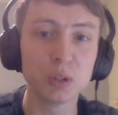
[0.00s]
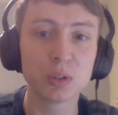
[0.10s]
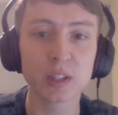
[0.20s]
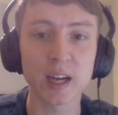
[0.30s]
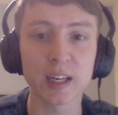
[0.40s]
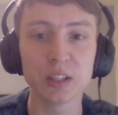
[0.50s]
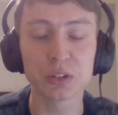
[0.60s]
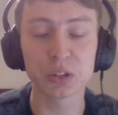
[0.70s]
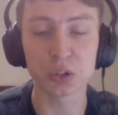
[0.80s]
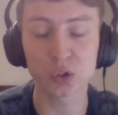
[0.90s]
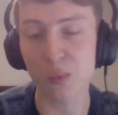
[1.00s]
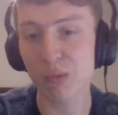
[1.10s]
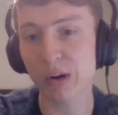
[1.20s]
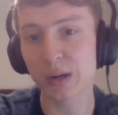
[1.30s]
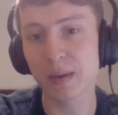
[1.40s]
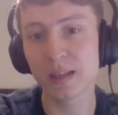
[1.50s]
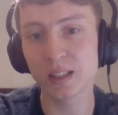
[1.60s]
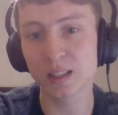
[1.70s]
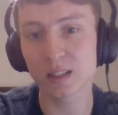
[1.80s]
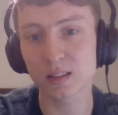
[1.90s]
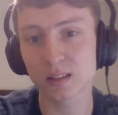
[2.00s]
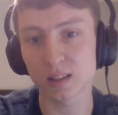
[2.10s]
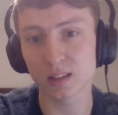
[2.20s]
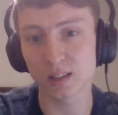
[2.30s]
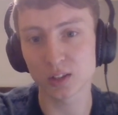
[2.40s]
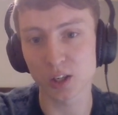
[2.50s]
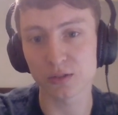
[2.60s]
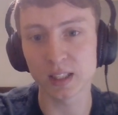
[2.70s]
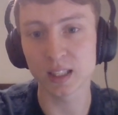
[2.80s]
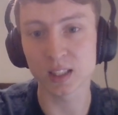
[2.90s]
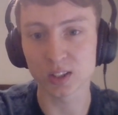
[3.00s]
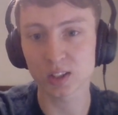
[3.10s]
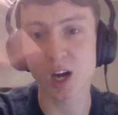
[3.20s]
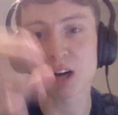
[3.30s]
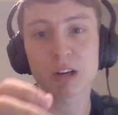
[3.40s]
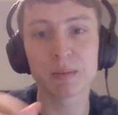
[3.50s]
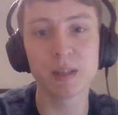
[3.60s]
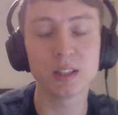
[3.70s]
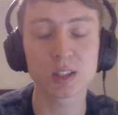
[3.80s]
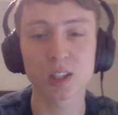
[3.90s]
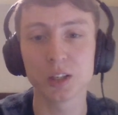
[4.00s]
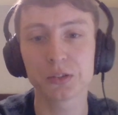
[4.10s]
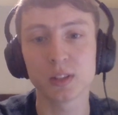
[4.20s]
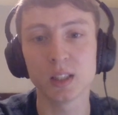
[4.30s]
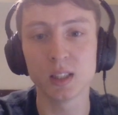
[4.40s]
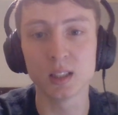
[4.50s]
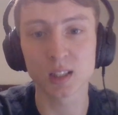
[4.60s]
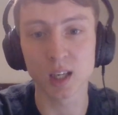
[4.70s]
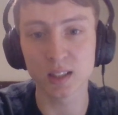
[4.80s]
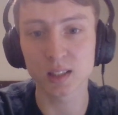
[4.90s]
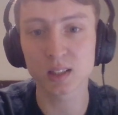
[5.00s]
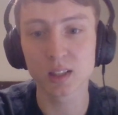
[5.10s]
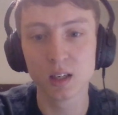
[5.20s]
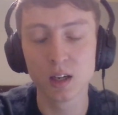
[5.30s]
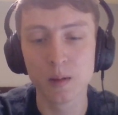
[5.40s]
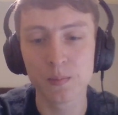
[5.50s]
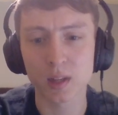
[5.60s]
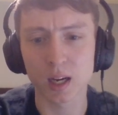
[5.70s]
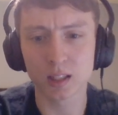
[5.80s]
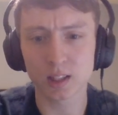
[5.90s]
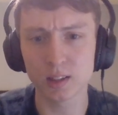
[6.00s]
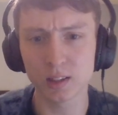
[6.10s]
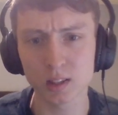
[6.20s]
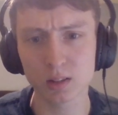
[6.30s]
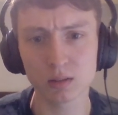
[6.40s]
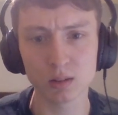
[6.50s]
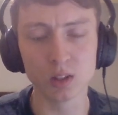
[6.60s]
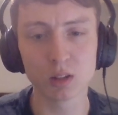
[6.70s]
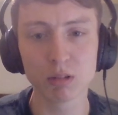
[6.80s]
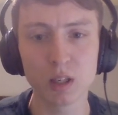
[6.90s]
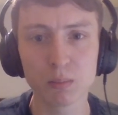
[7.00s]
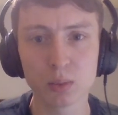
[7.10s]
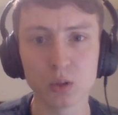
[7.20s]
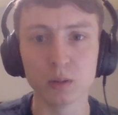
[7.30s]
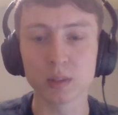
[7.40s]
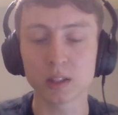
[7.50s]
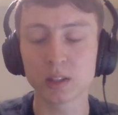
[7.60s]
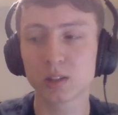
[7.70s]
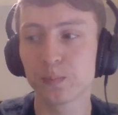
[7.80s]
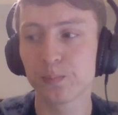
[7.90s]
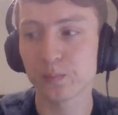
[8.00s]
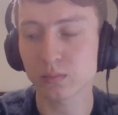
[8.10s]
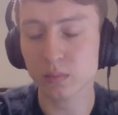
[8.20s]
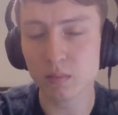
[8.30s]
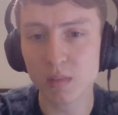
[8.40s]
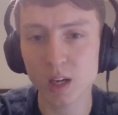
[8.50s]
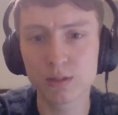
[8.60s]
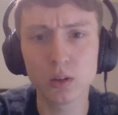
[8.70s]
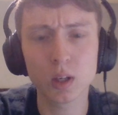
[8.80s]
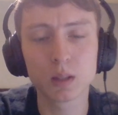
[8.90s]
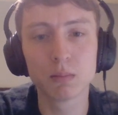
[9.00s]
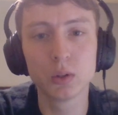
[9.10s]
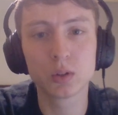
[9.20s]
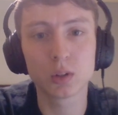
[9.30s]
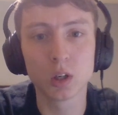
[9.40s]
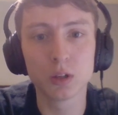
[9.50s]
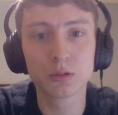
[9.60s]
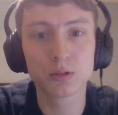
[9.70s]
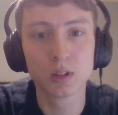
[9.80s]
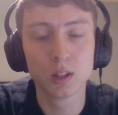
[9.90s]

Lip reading: to get it to stop recommending stuff in English and start recommending stuff in Chinese. And I think this is really important, because I feel like most of